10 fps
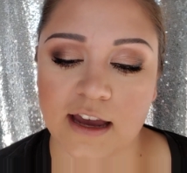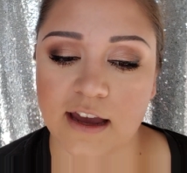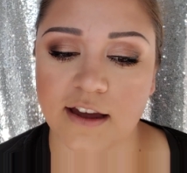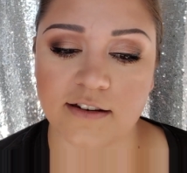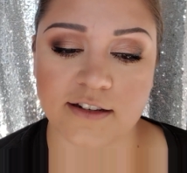
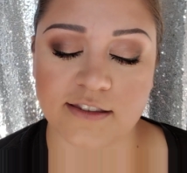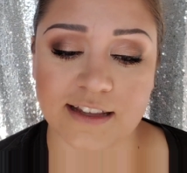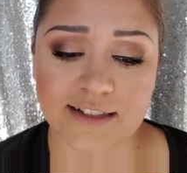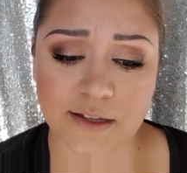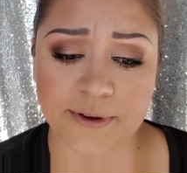And
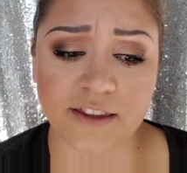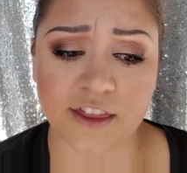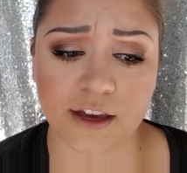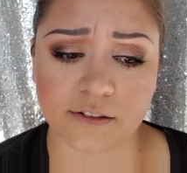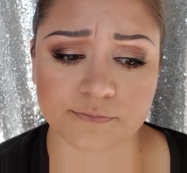that's the big
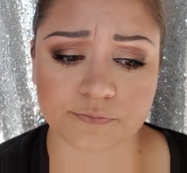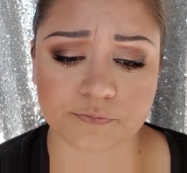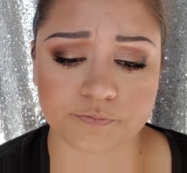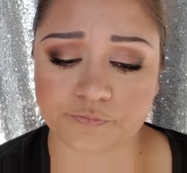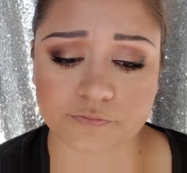thing
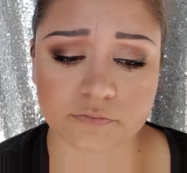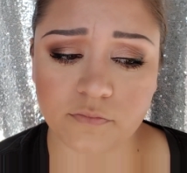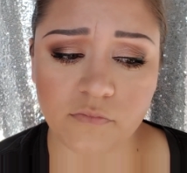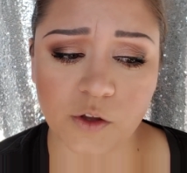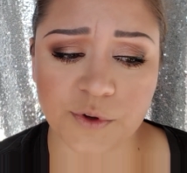
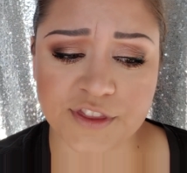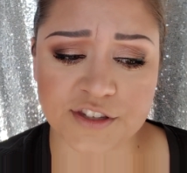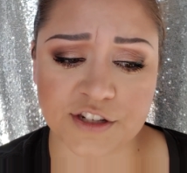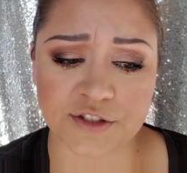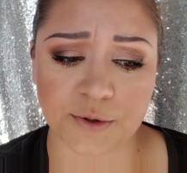with
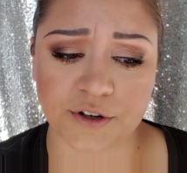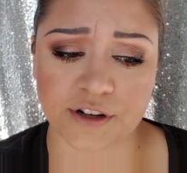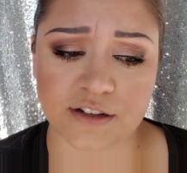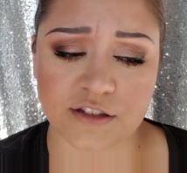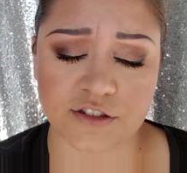this
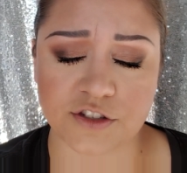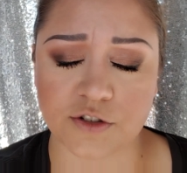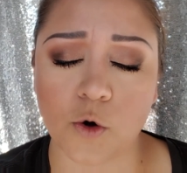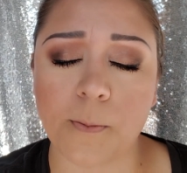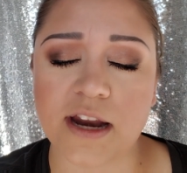disorder, is
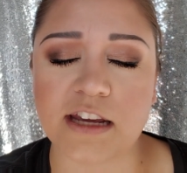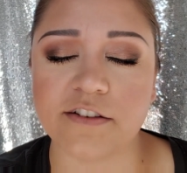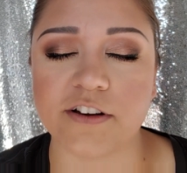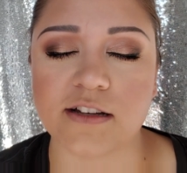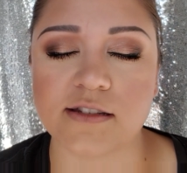so many
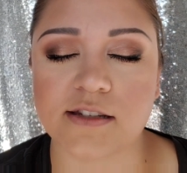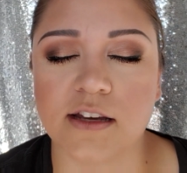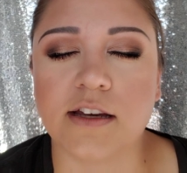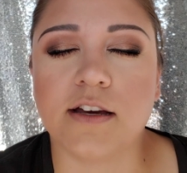of us